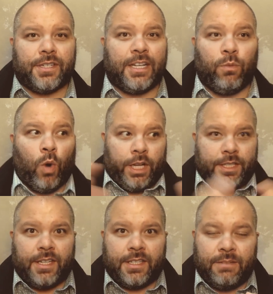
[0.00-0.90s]
He
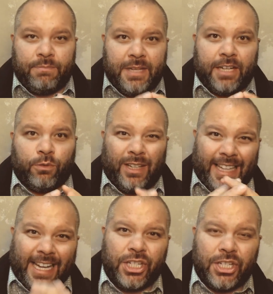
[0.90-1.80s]
wants us to be in
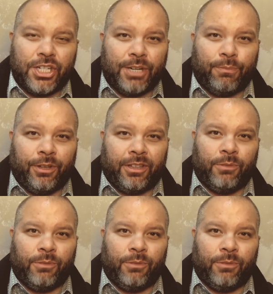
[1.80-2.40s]
relationship with him,